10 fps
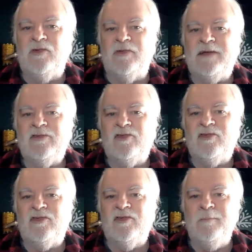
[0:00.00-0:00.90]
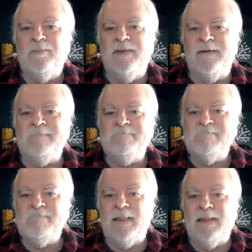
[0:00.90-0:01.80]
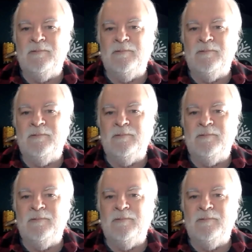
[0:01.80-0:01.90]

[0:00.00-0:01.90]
So that's something